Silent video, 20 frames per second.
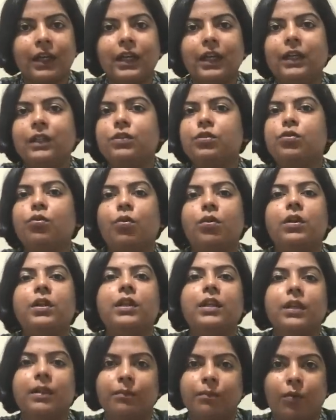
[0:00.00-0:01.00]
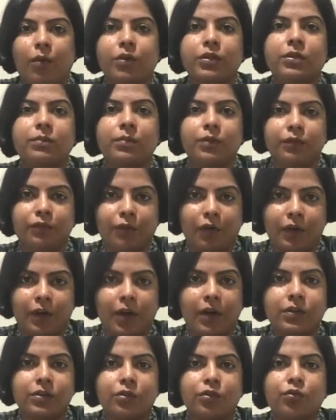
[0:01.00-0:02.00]
It's totally impossible for
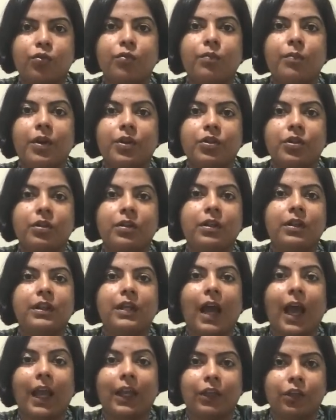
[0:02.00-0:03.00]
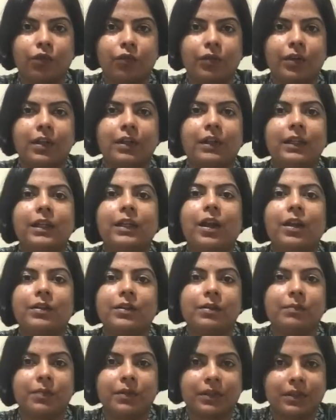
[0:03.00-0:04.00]
us to measure it accurately,
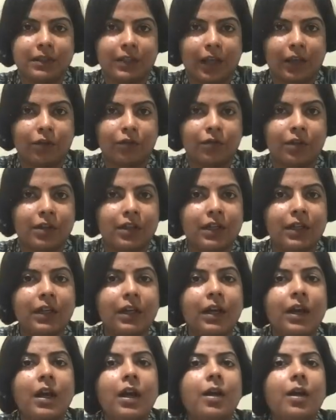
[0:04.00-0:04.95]
100% accurately,